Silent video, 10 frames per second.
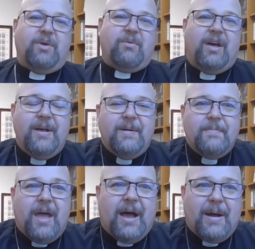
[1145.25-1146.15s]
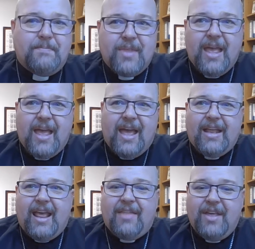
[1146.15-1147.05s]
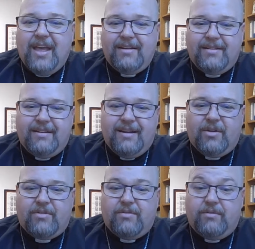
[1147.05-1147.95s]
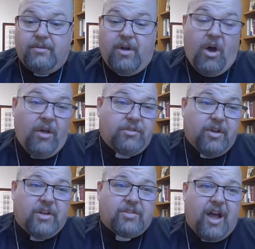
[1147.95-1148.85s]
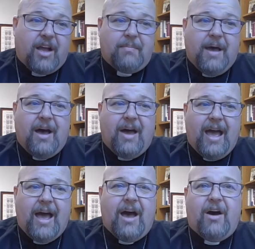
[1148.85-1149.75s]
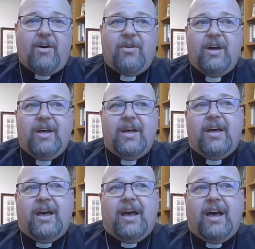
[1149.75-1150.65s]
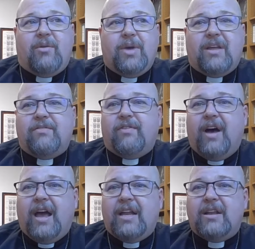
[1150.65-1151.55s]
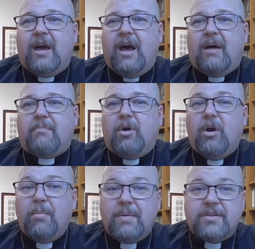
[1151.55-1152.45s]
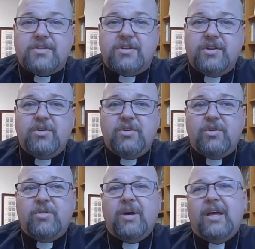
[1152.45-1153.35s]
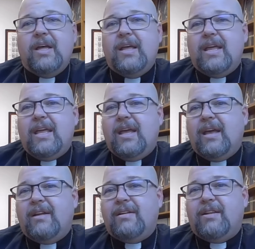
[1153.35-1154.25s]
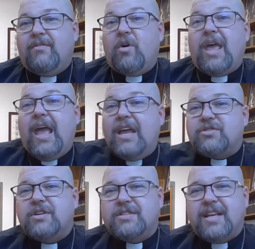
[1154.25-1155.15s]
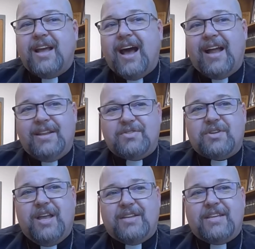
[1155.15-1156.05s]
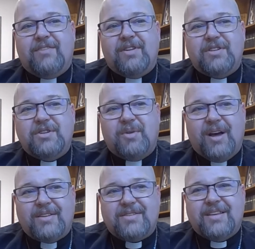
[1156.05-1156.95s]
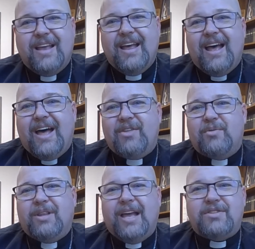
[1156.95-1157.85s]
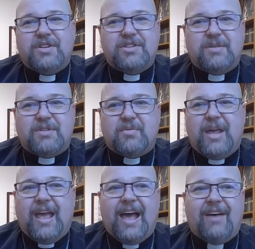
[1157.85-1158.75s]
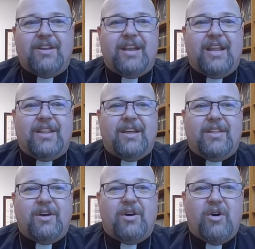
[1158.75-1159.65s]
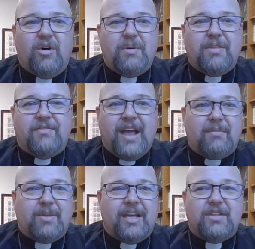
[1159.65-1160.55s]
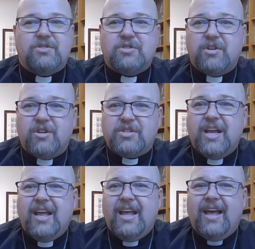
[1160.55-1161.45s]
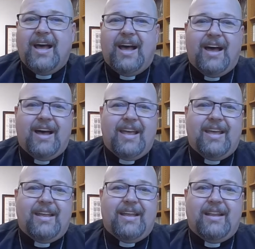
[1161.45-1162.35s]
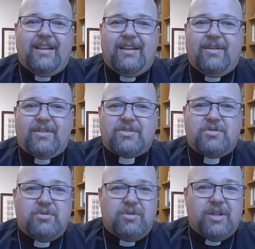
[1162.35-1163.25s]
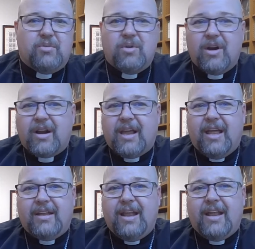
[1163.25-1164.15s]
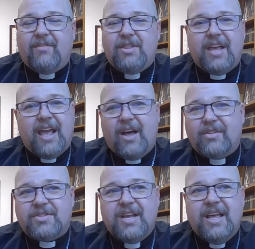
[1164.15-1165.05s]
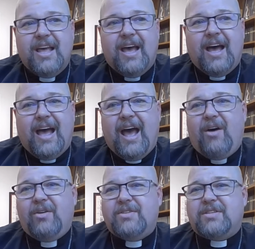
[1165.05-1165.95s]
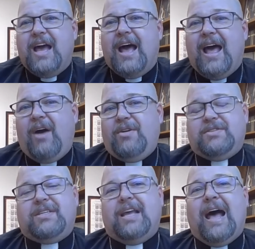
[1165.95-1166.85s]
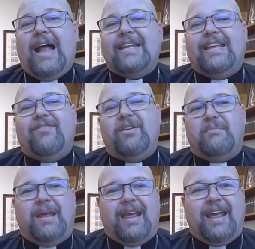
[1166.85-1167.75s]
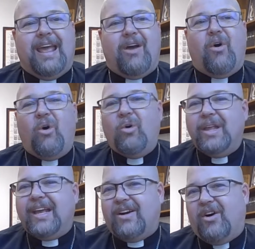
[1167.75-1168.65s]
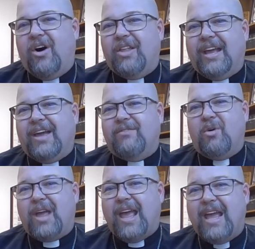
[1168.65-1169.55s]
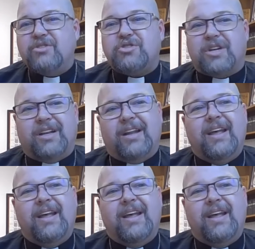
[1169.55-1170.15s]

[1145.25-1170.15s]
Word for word: We um, and, and then you know also to talk about how uh, we can find purpose too in the vocations that God has has given to us, uh, the relationships that we have in, in the in the home, in the family, in the church, uh, in you know at school and work and and everything else, uh, how does god how does god given me a holy calling a vocation